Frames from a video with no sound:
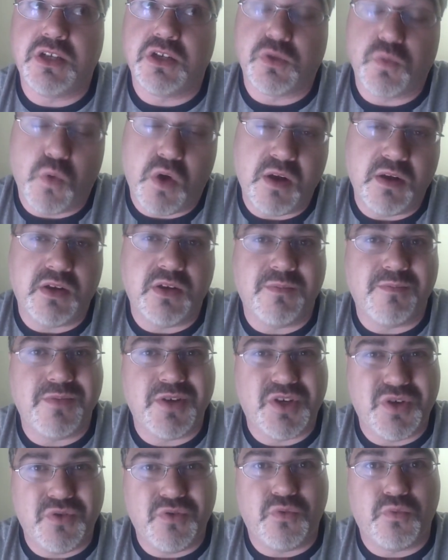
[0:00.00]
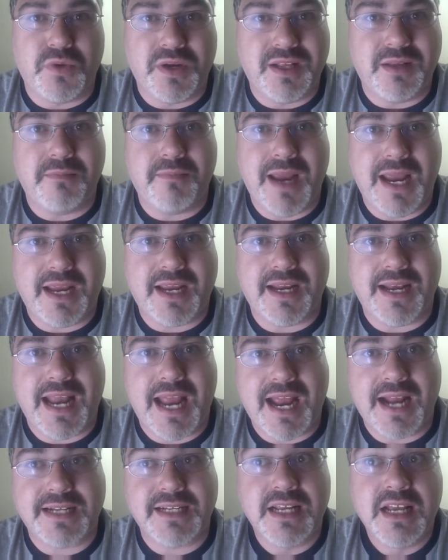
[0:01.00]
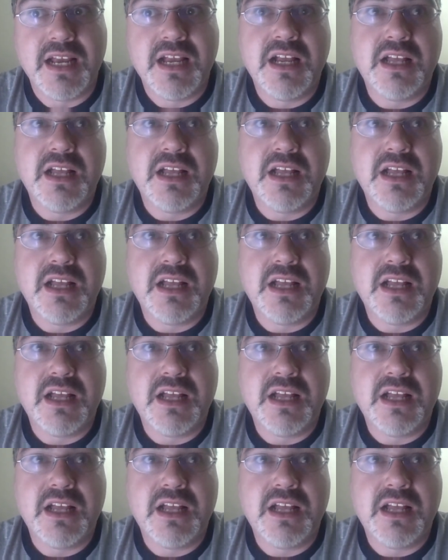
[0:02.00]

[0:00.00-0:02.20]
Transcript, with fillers: Does one dude really make an act?